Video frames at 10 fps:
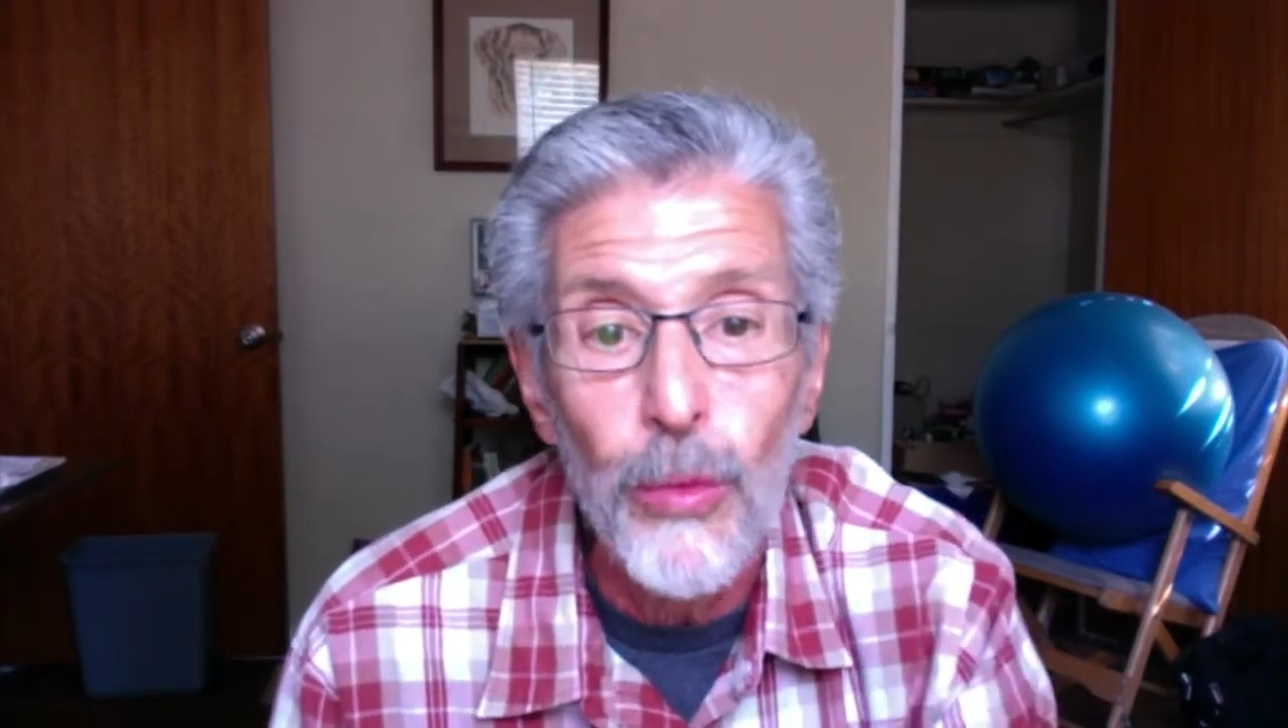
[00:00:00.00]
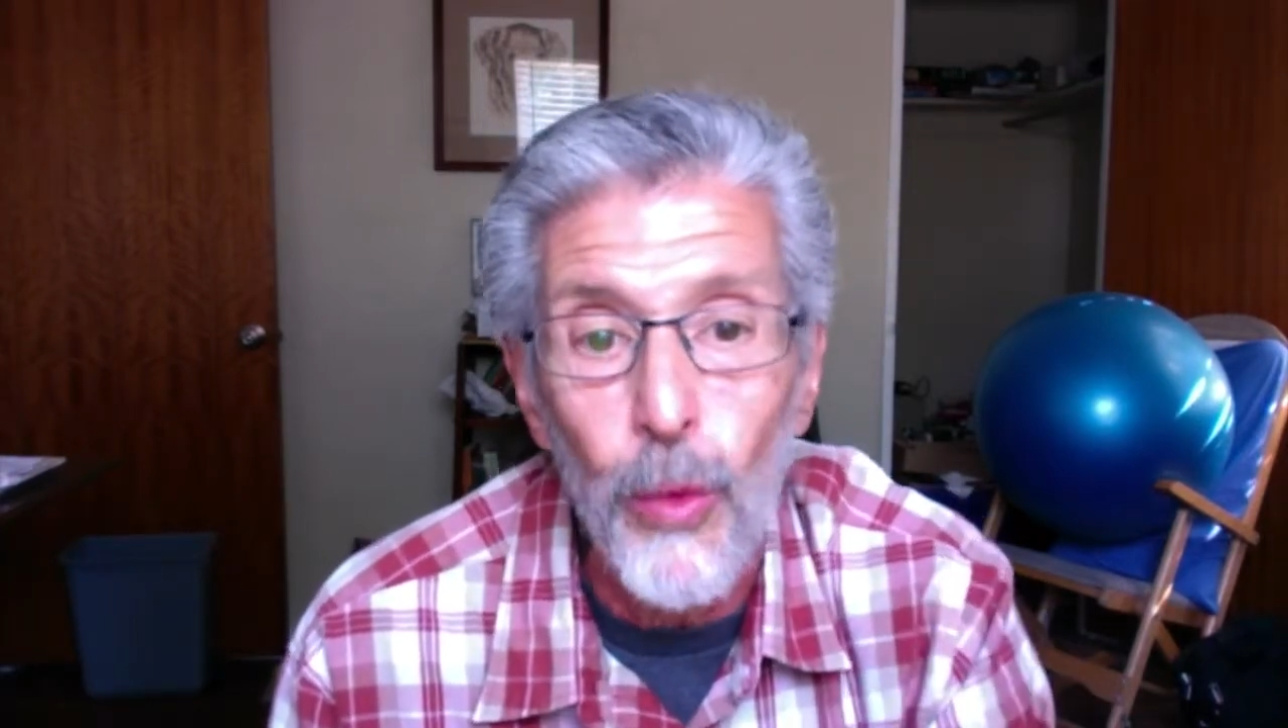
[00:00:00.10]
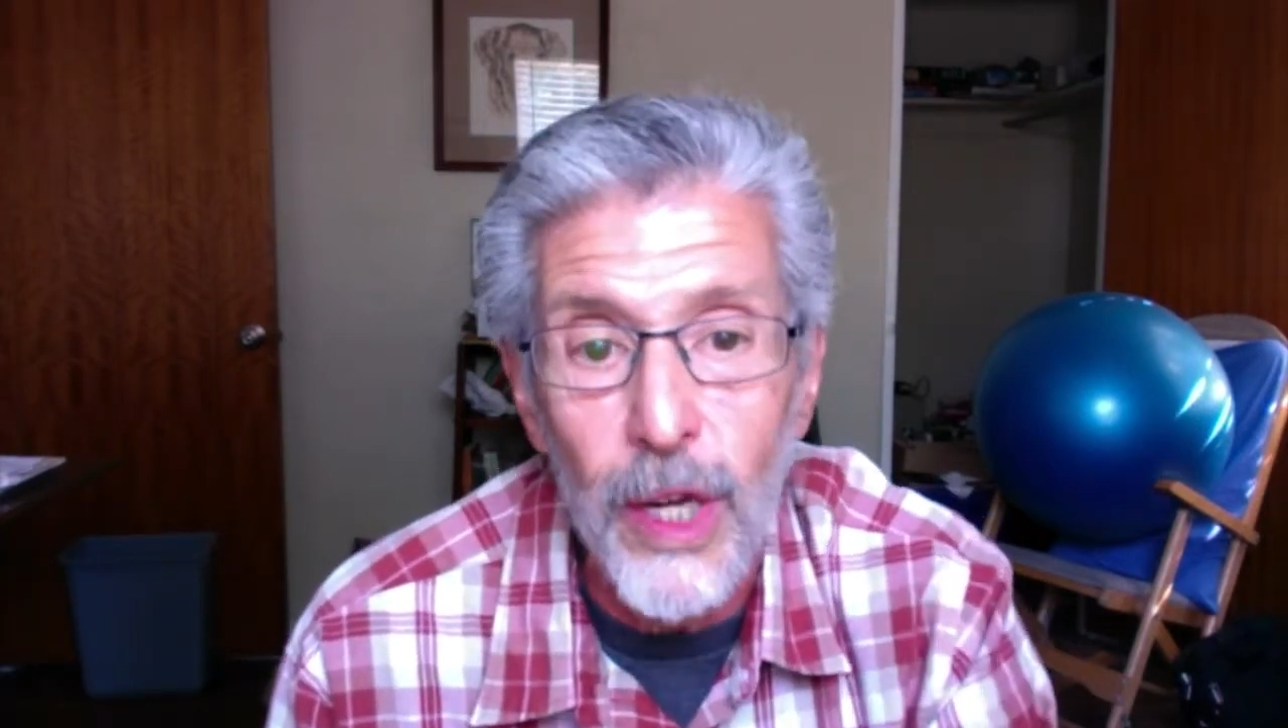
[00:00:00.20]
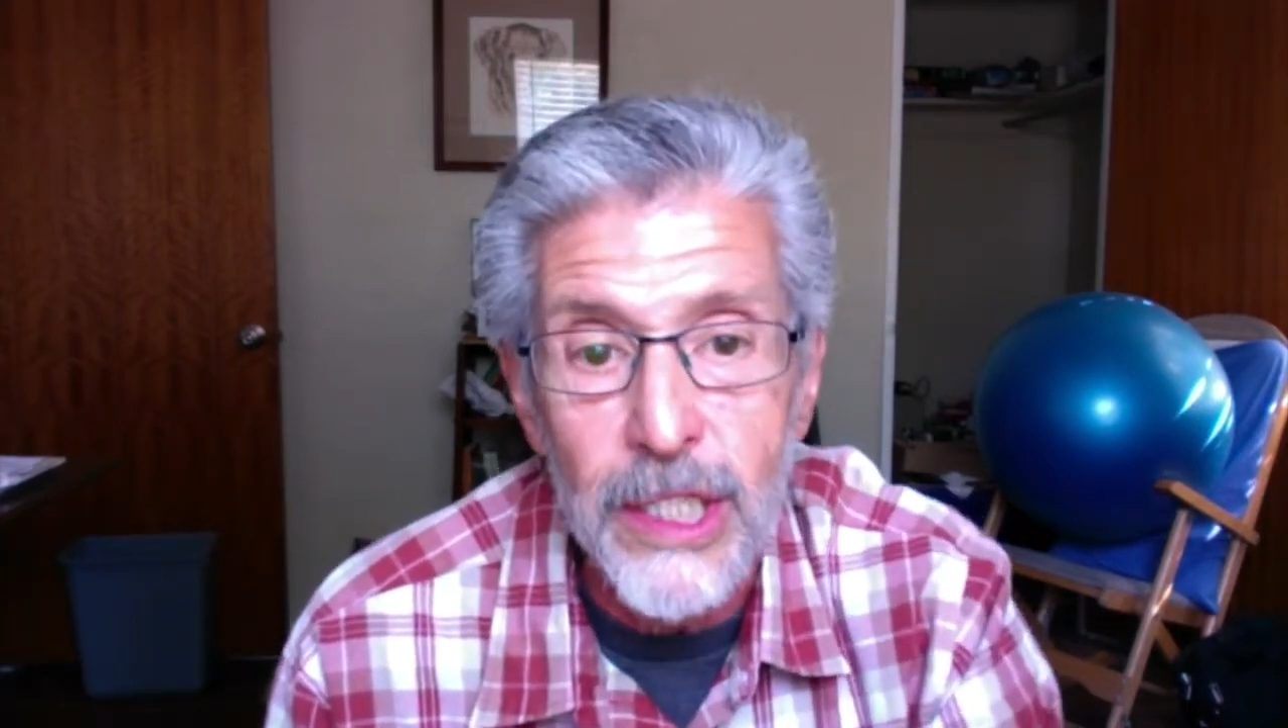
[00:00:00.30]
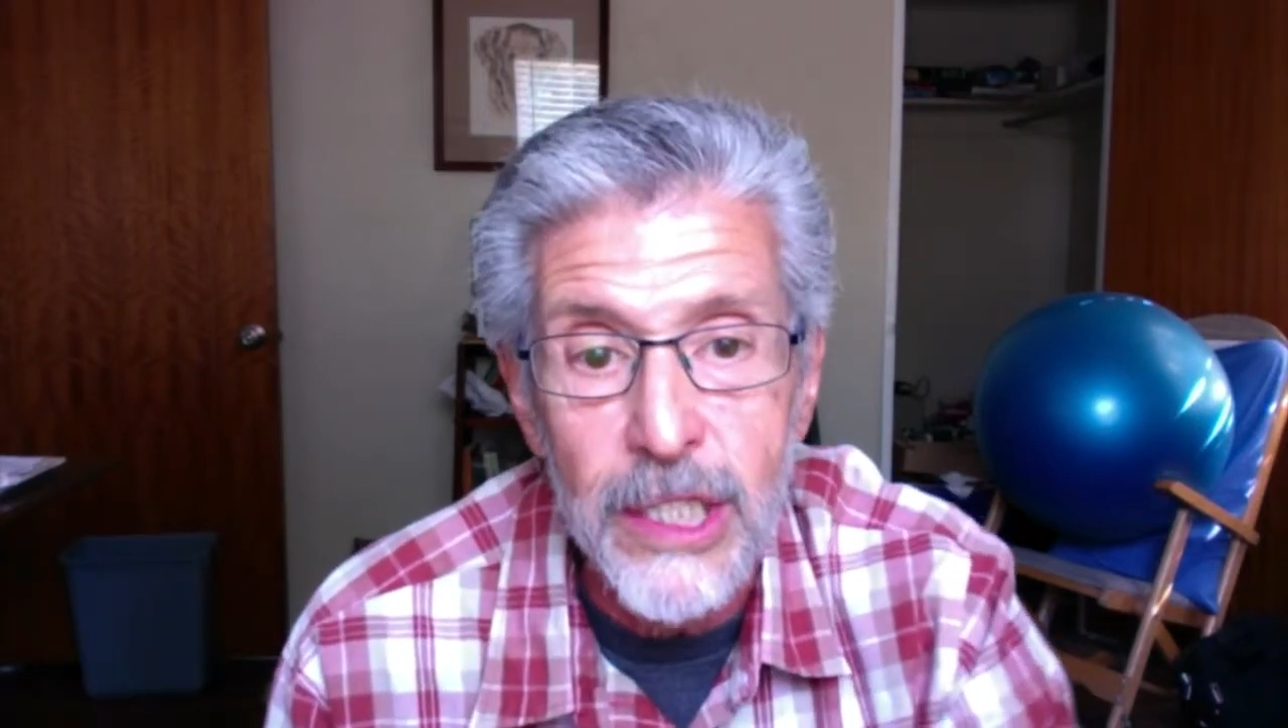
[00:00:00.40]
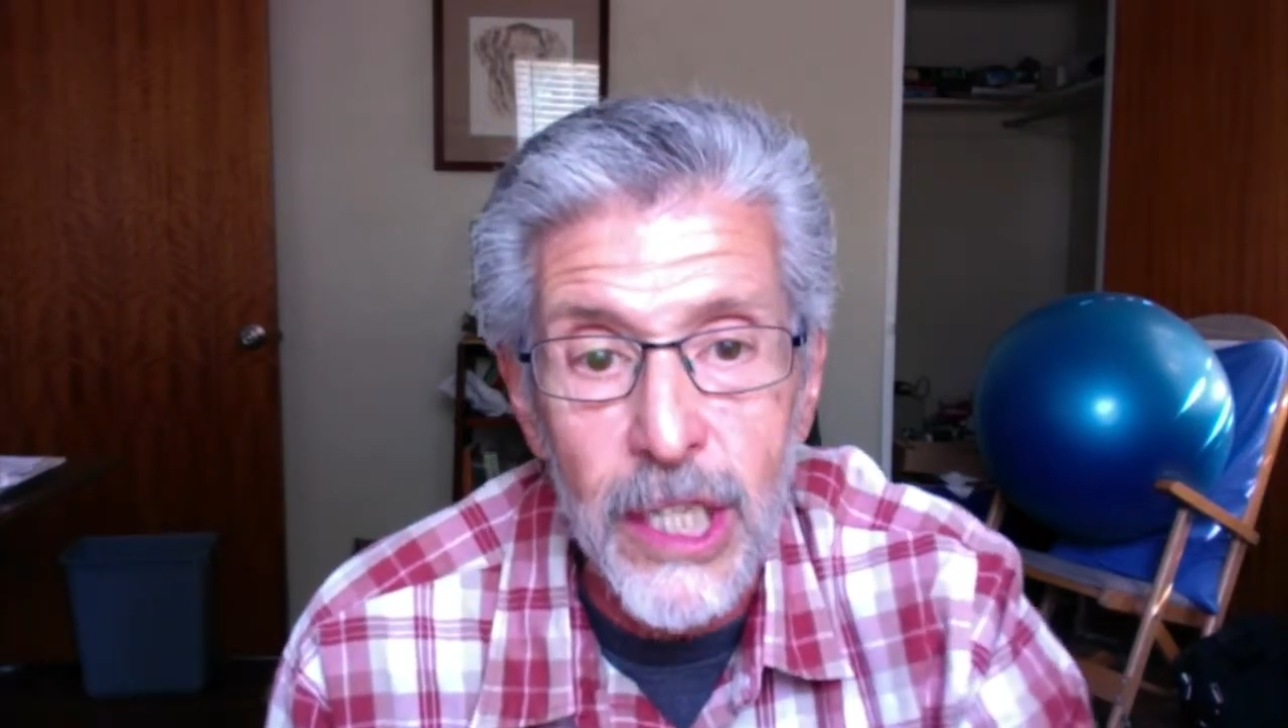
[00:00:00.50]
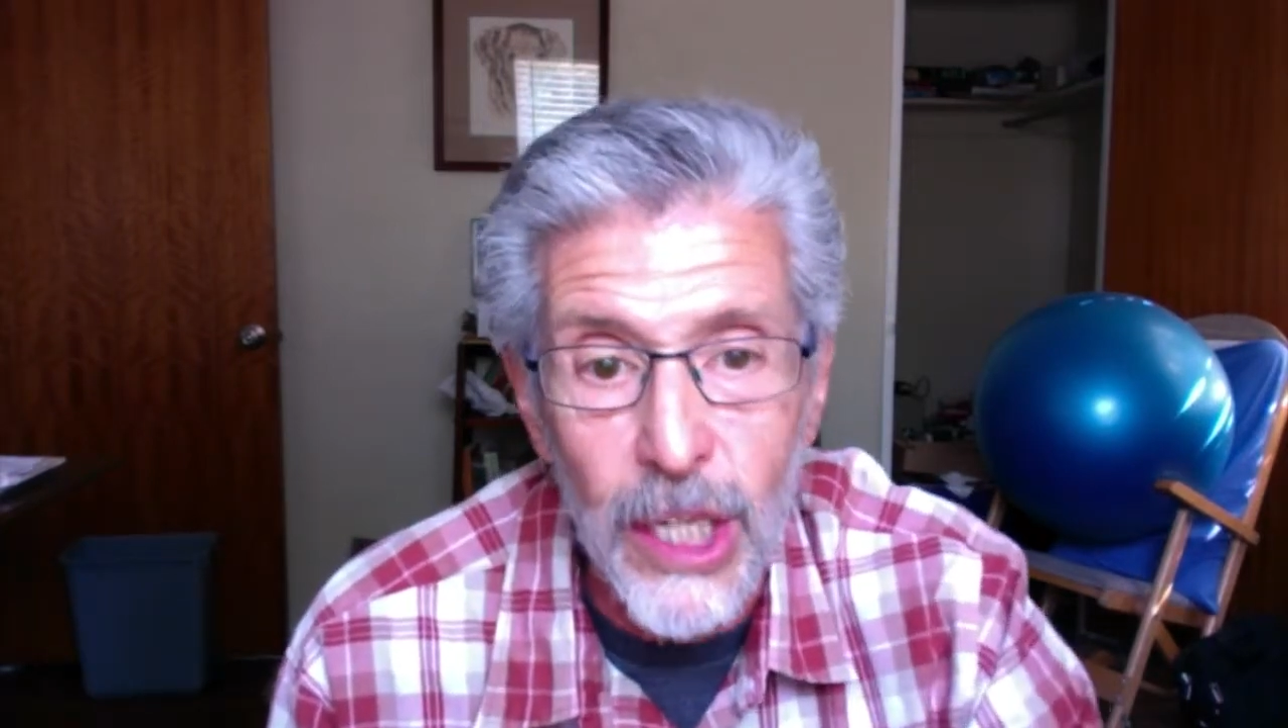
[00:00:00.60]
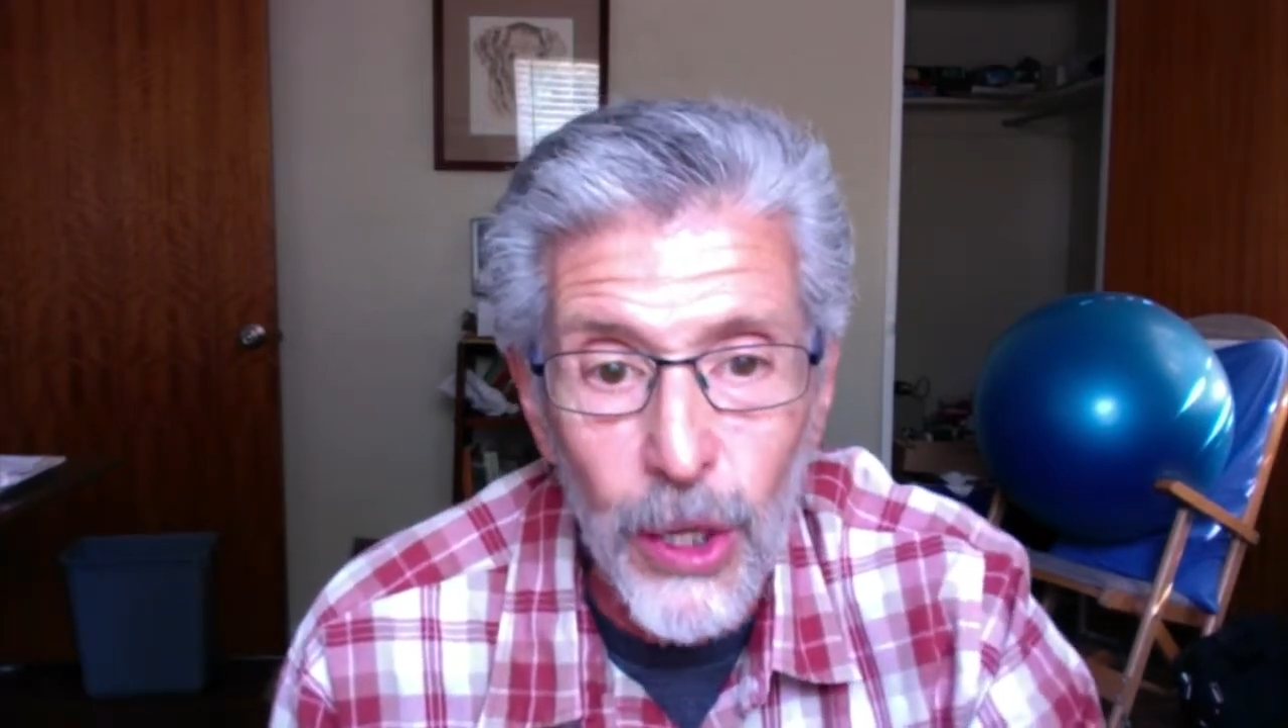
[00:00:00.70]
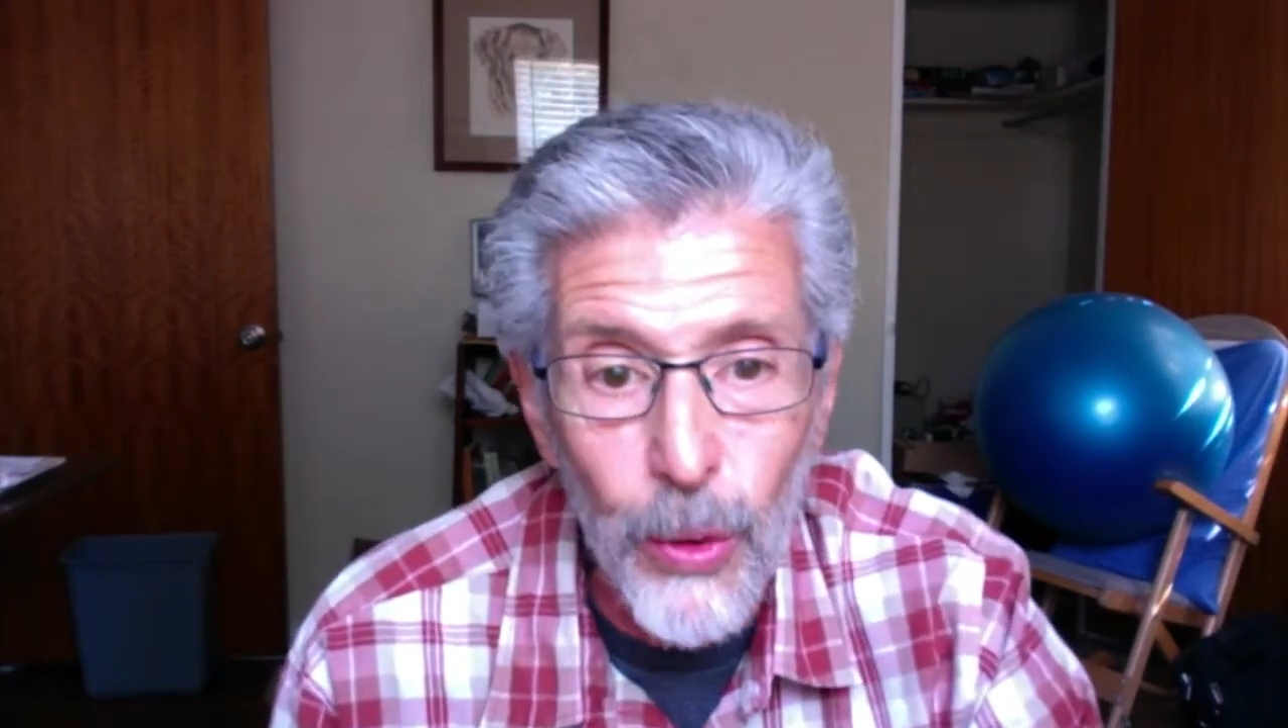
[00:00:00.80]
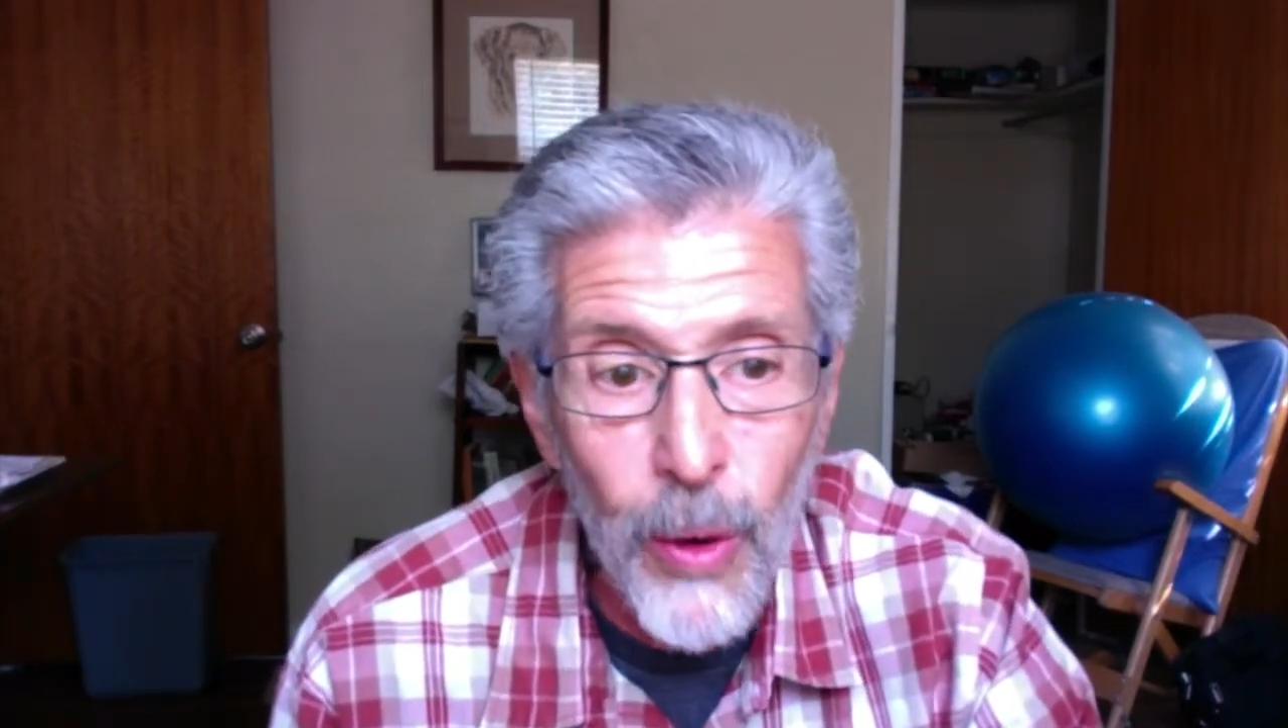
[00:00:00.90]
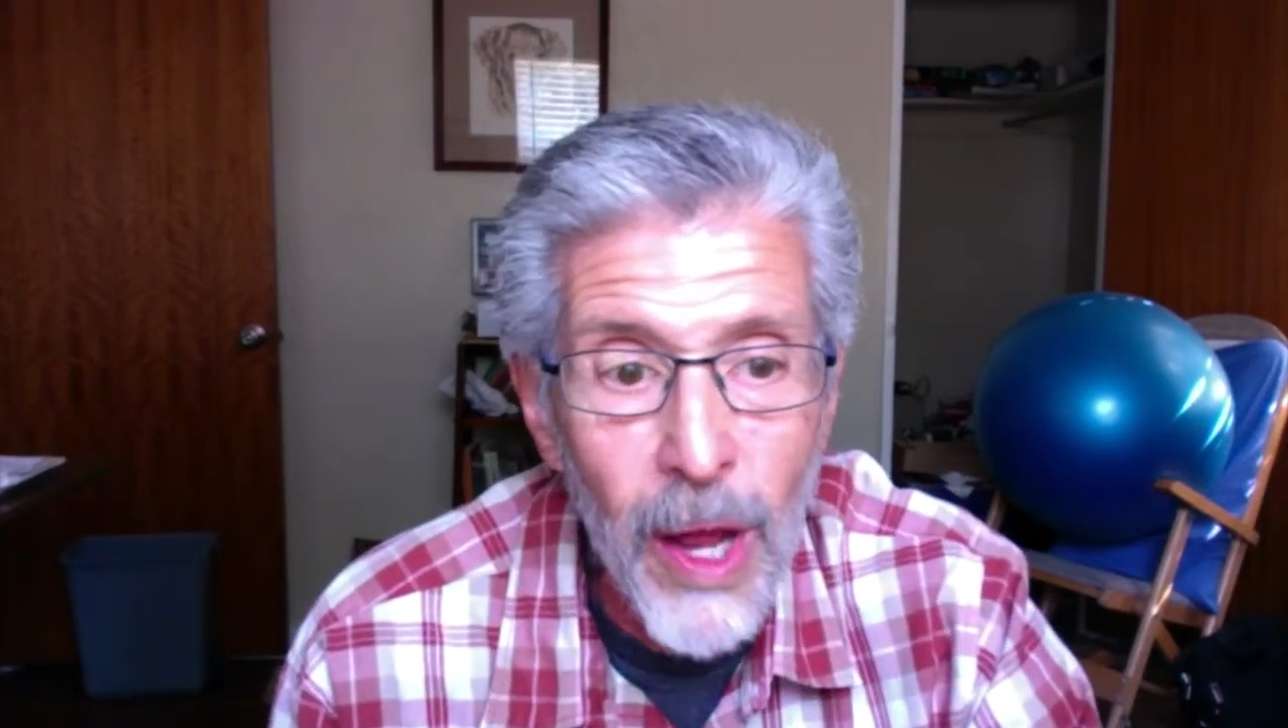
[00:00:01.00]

was to you.